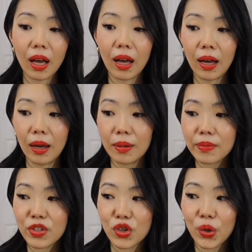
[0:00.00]
um,
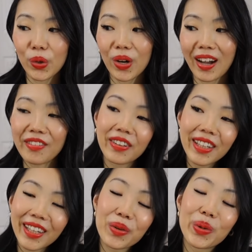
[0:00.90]
so I feel
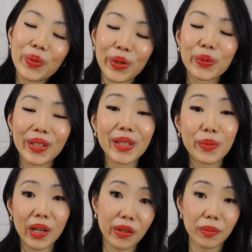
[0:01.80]
like it will work really
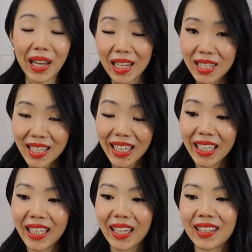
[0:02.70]
well with my
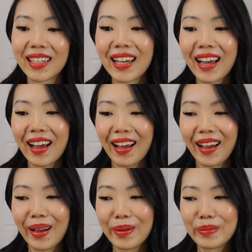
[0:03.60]
aesthetic and
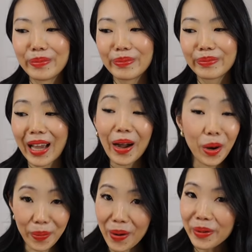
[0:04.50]
um, I
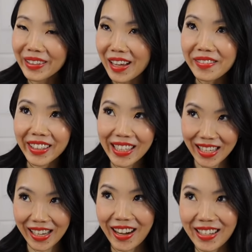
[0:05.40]
hope I will love it because
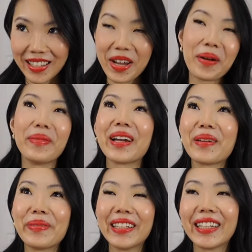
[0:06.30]
it costs a lot of money
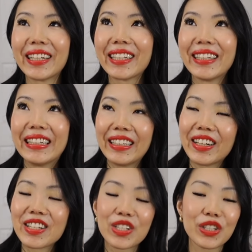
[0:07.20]
but like you
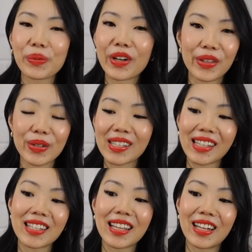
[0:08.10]
know it's just one of those
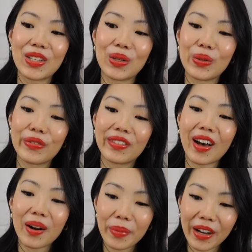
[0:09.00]
things that you've
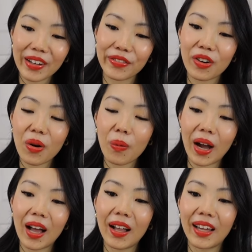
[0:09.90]
thought about it for a
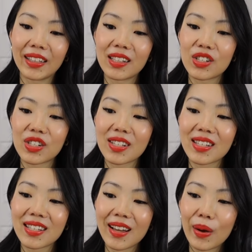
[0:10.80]
while and it's
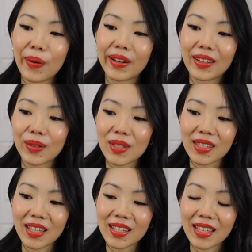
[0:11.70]
just one of those
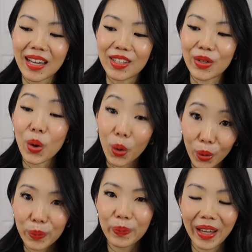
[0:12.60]
things that you
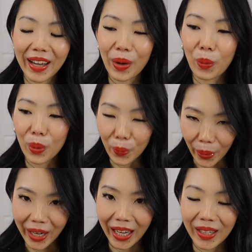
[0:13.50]
hope that it will
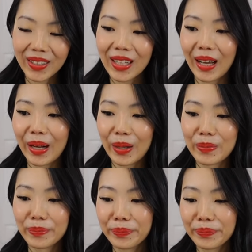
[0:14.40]
work out.
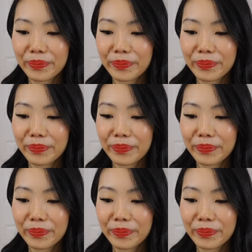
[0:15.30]
Um,